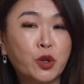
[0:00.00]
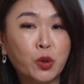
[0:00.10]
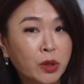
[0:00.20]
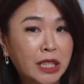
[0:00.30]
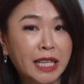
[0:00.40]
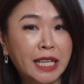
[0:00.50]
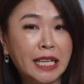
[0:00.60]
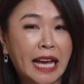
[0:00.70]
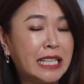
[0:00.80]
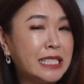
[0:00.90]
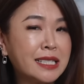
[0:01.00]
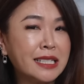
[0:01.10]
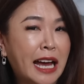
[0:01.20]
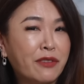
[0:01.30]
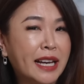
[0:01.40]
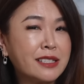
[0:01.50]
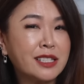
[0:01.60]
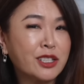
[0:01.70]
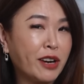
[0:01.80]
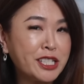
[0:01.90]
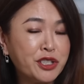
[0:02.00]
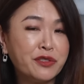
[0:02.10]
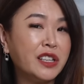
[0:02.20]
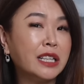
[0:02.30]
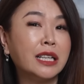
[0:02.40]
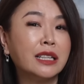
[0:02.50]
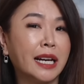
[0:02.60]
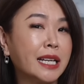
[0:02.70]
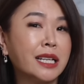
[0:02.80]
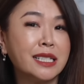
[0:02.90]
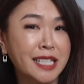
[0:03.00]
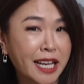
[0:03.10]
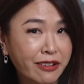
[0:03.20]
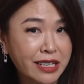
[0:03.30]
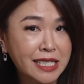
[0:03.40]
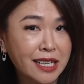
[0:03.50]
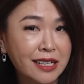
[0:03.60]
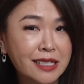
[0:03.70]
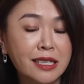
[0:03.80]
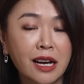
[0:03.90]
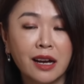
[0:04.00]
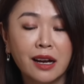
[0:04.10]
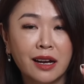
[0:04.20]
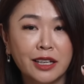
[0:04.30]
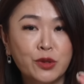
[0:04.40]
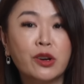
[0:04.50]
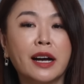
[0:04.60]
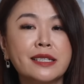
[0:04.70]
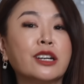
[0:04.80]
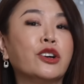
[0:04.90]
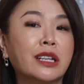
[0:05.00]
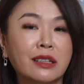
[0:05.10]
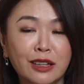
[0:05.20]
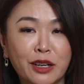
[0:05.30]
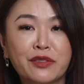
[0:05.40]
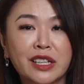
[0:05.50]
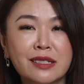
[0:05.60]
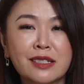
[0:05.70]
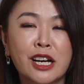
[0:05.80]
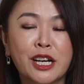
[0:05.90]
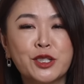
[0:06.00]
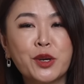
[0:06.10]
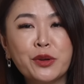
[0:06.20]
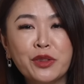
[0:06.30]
cooling, and it doesn't have that scratchy feeling like terry does. You guys are gonna love this. So